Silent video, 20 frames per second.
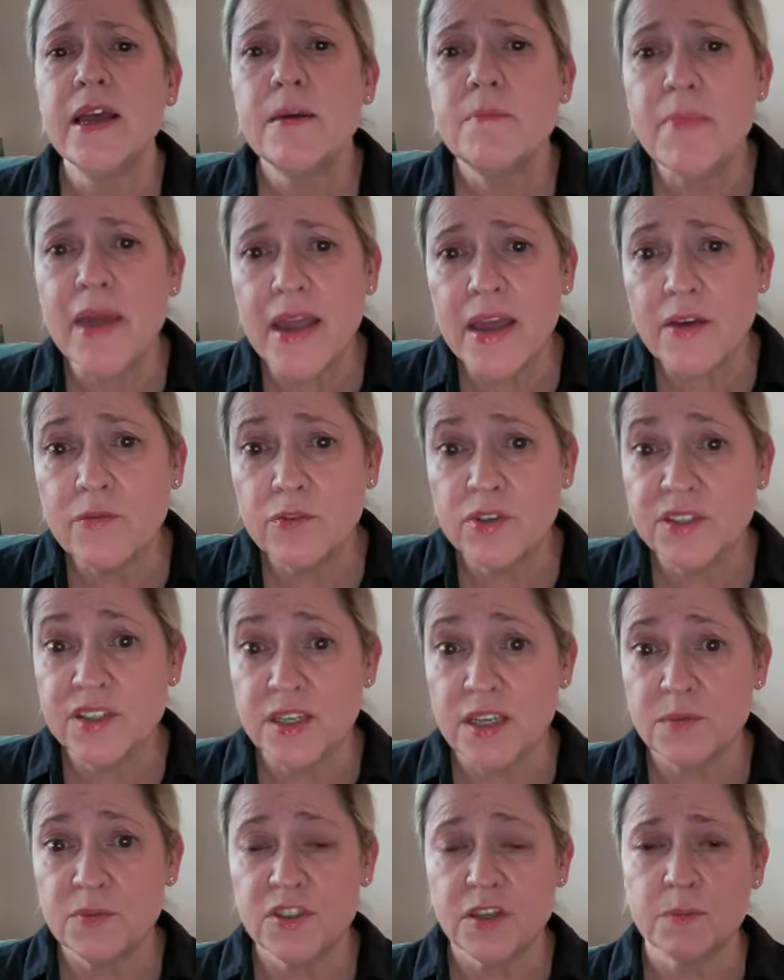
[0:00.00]
may have
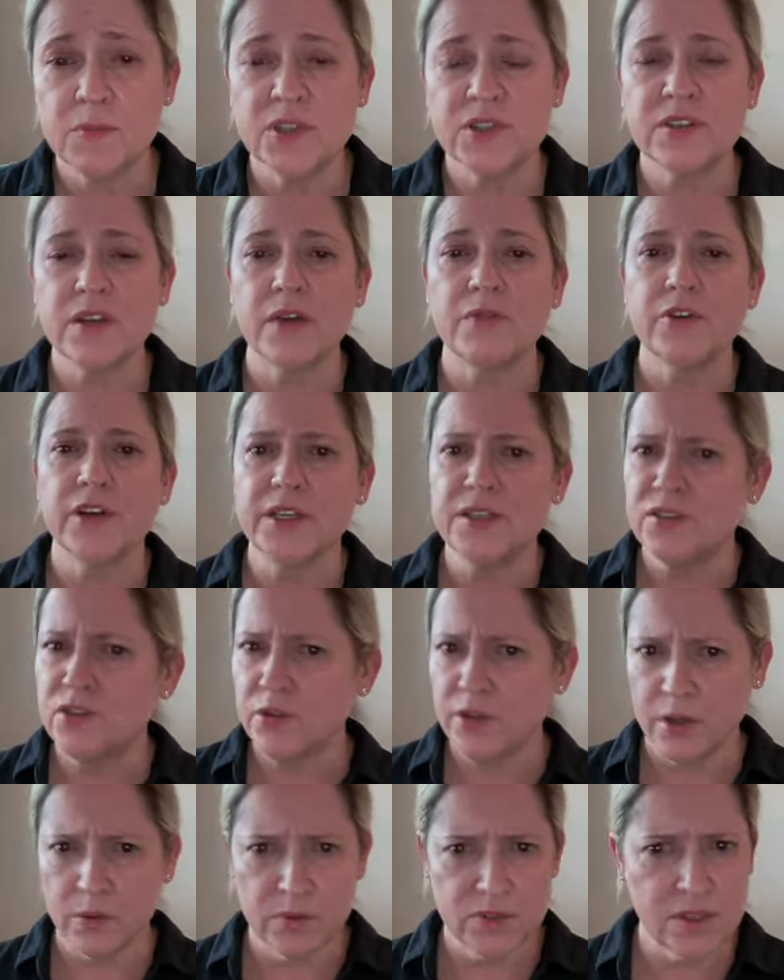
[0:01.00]
received some discoveries. So
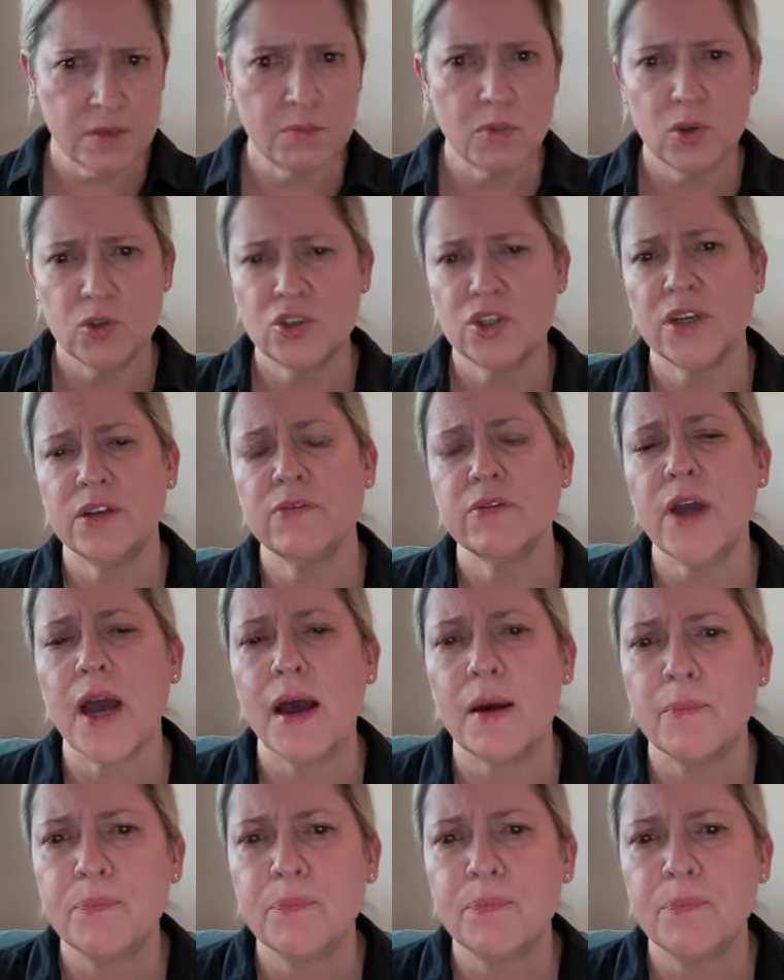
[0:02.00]
there was a motion